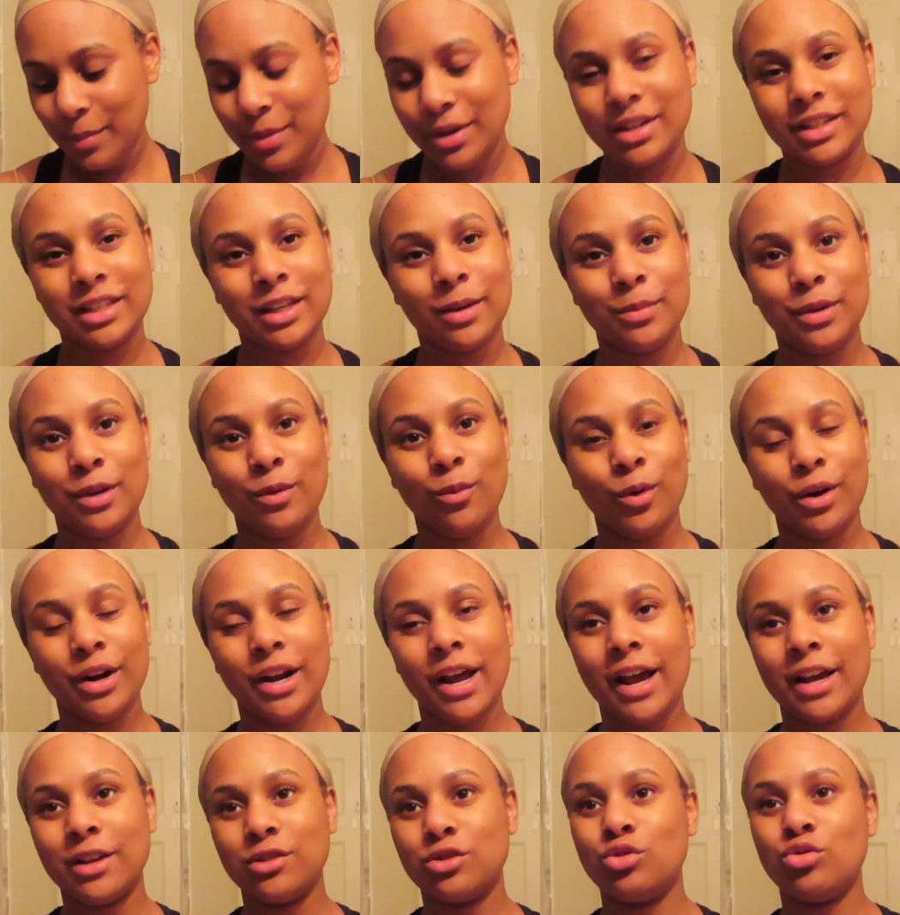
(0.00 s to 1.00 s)
Because I mean, we're
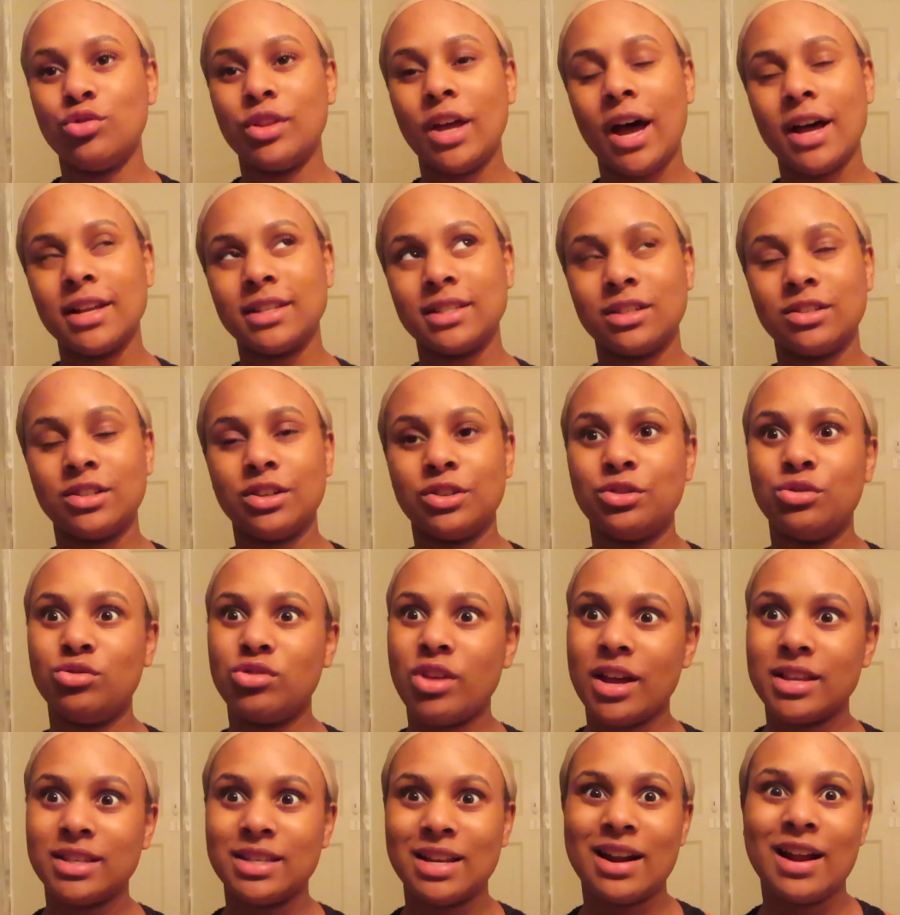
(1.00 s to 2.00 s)
not in 2000 to
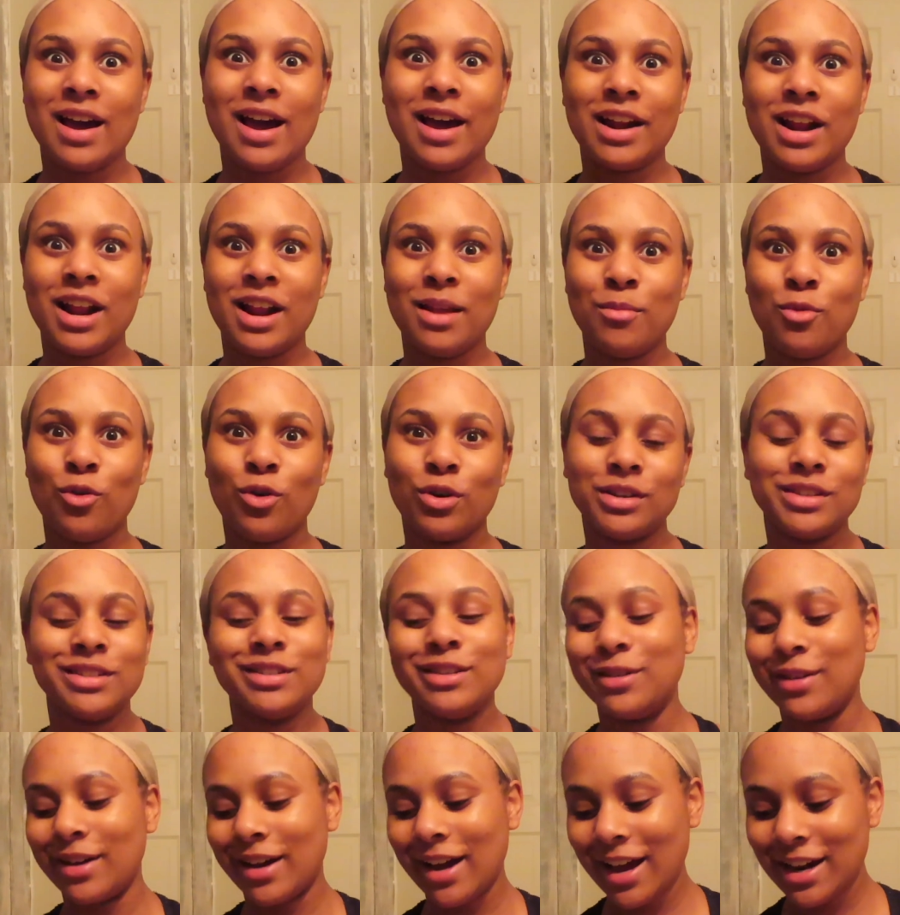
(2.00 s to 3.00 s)
2009 anymore,
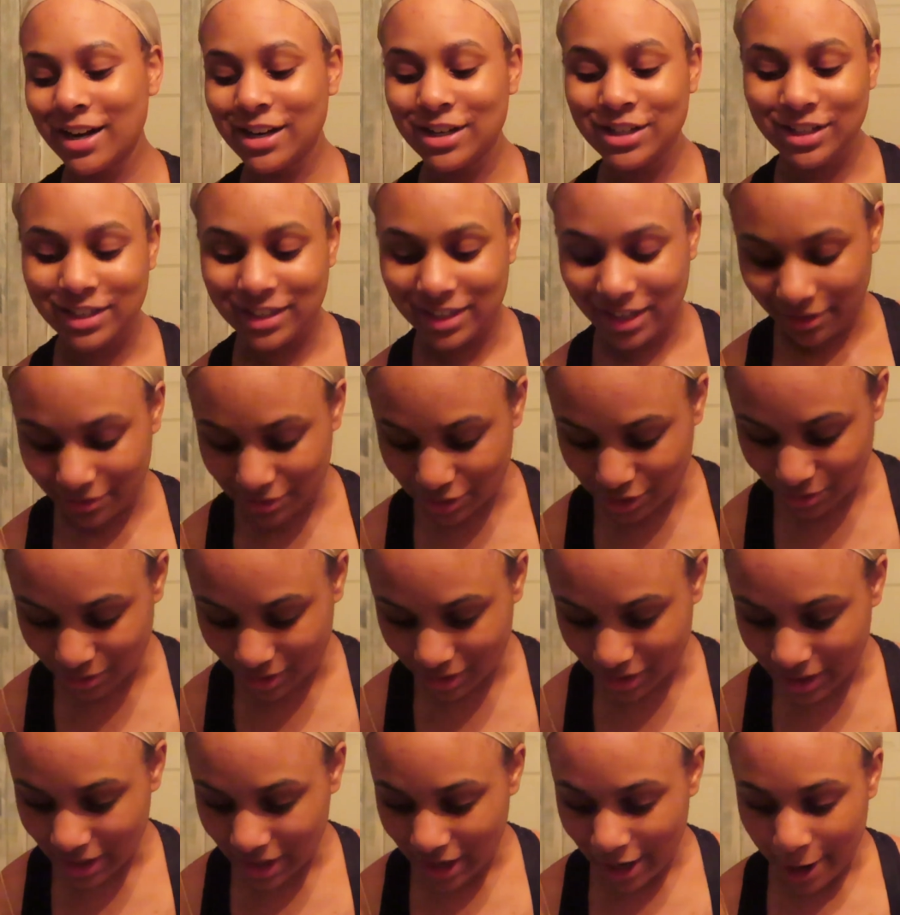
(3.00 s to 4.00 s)
so it kind of just gives you
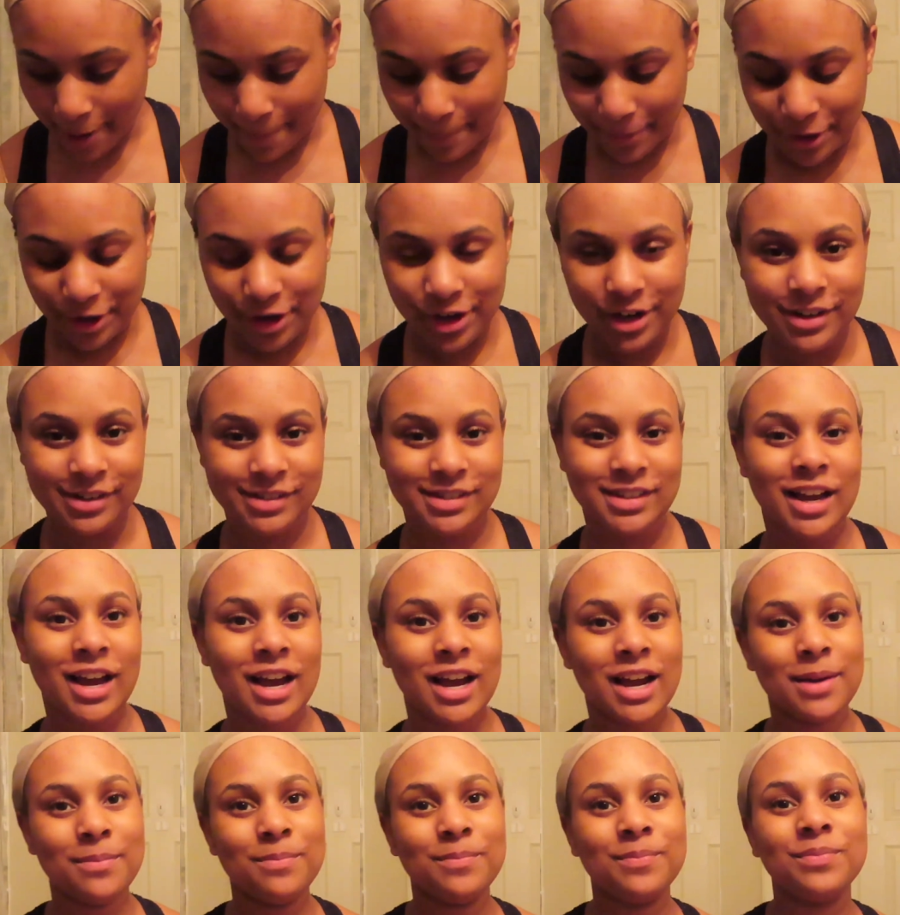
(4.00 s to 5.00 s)
a period of
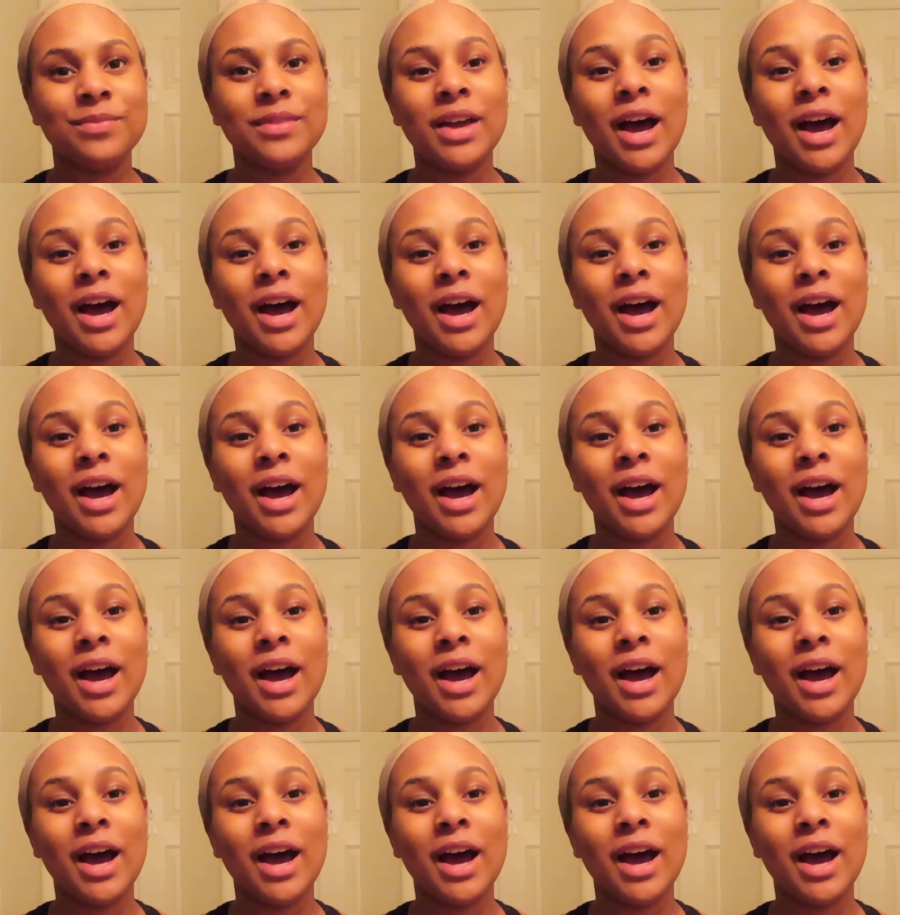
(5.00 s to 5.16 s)
time.